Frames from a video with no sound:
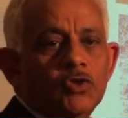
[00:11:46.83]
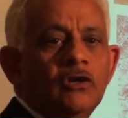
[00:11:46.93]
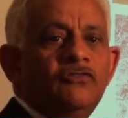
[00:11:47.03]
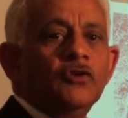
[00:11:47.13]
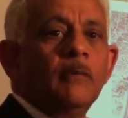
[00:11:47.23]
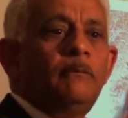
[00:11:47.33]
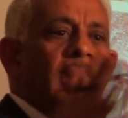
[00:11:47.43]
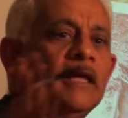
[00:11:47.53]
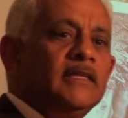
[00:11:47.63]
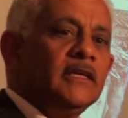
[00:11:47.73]
So if you
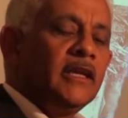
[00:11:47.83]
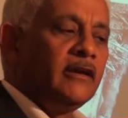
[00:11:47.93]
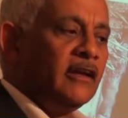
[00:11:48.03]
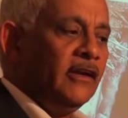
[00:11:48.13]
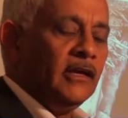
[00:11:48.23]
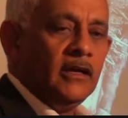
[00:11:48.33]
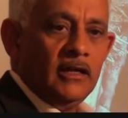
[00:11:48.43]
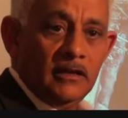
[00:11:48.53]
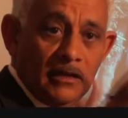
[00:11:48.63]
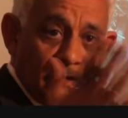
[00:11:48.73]
are planting in, a,
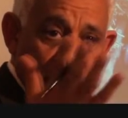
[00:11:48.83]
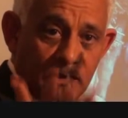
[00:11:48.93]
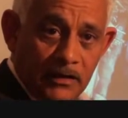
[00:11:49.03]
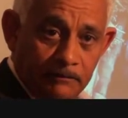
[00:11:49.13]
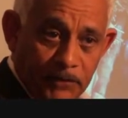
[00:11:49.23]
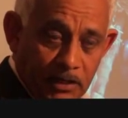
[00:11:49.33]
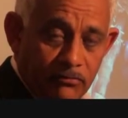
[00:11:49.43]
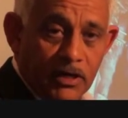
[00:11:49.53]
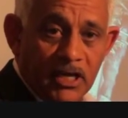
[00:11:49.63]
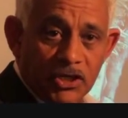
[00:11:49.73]
uh, in
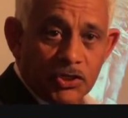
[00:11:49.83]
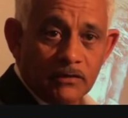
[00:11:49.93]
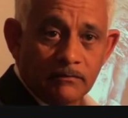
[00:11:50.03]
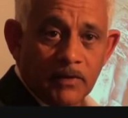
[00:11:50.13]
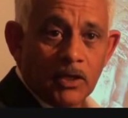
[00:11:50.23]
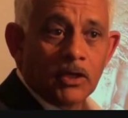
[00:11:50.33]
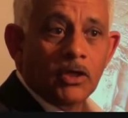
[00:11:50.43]
irrigation,